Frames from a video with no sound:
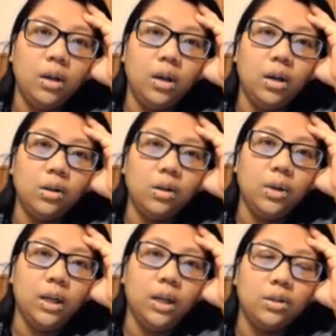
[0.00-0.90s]
I'll go
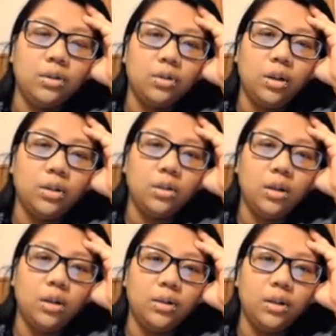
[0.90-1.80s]
ahead and start
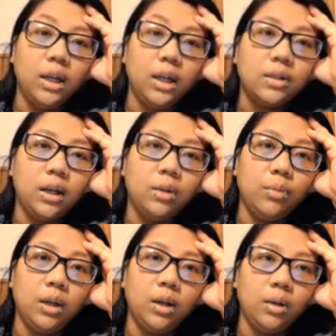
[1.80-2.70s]
on the next item
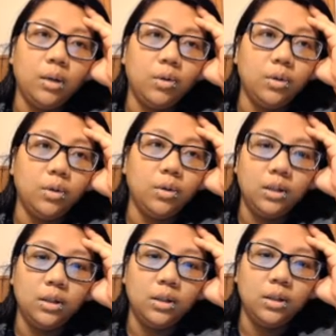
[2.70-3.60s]
that I'm going to be
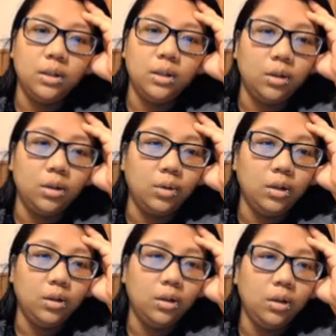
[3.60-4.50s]
listing. So we're going to go
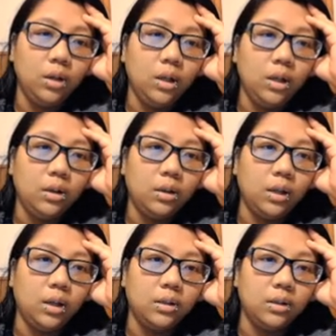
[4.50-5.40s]
here. The
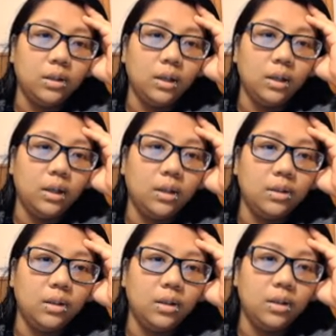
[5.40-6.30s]
next listing
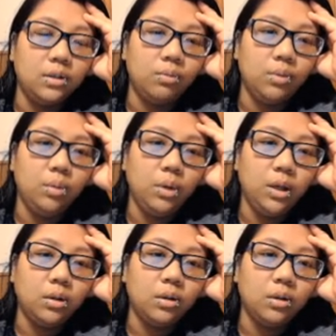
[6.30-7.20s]
is this
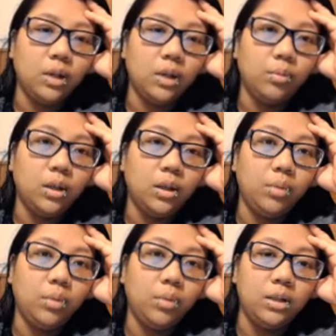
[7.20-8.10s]
Reebok cranberry
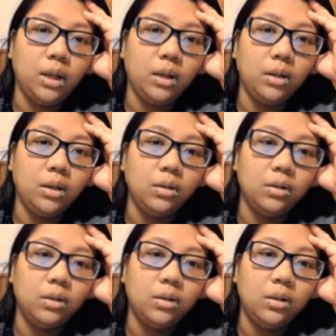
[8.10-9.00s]
padded jacket.
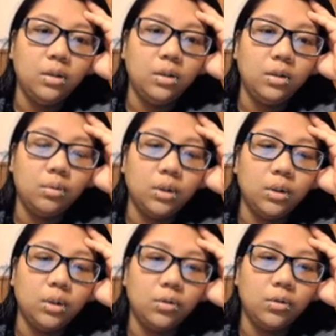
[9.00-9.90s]
So we're going to
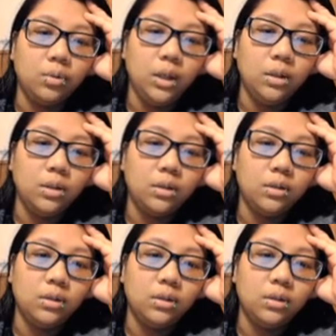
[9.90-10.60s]
go to it.